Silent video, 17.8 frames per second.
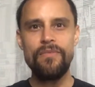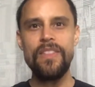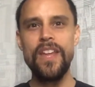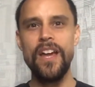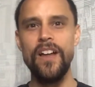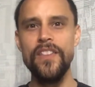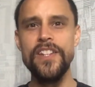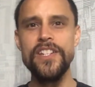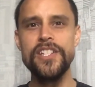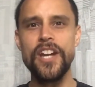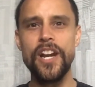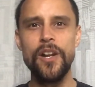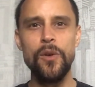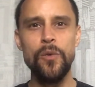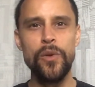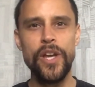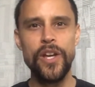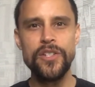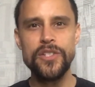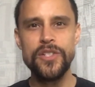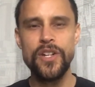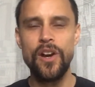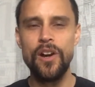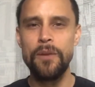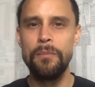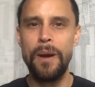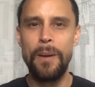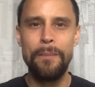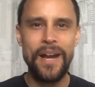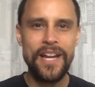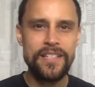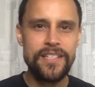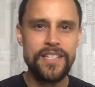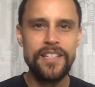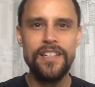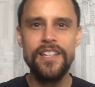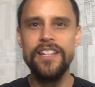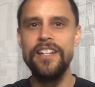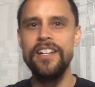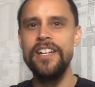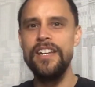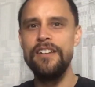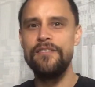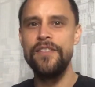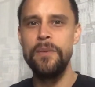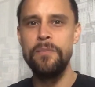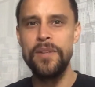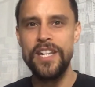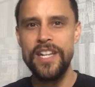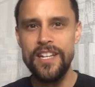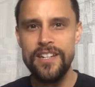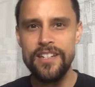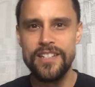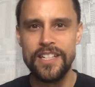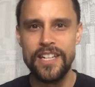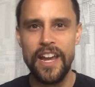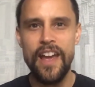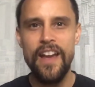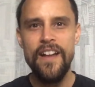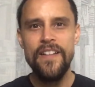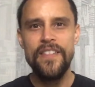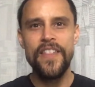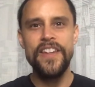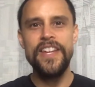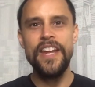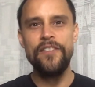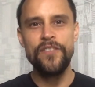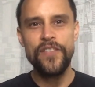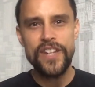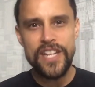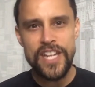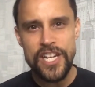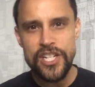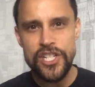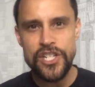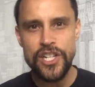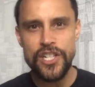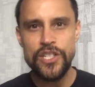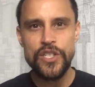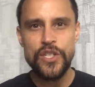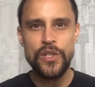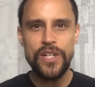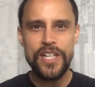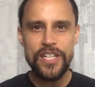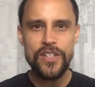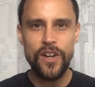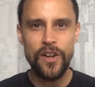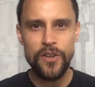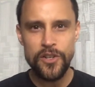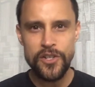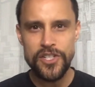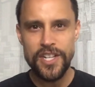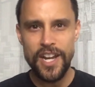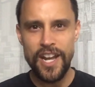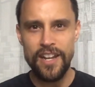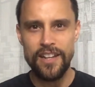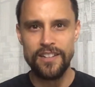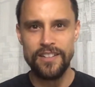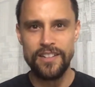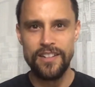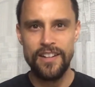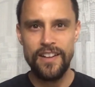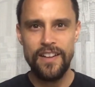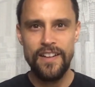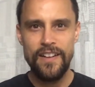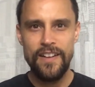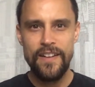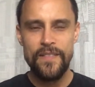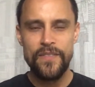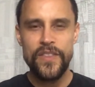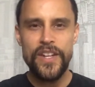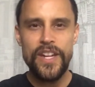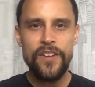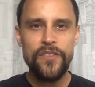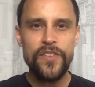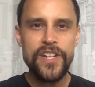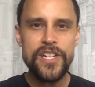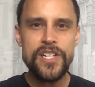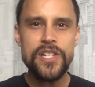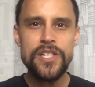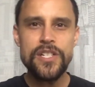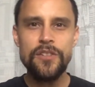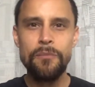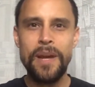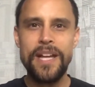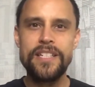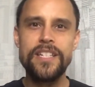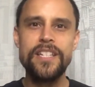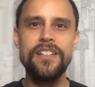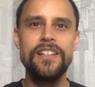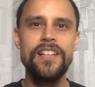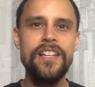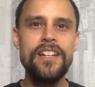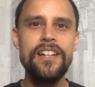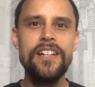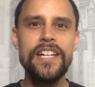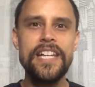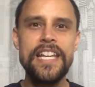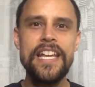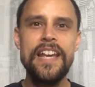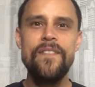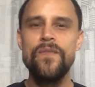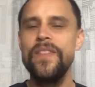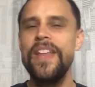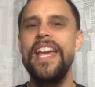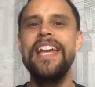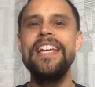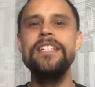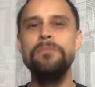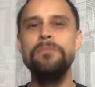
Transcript: On this channel, we also talk about masculinity and femininity. The definitions you need to understand. The definitions of masculinity is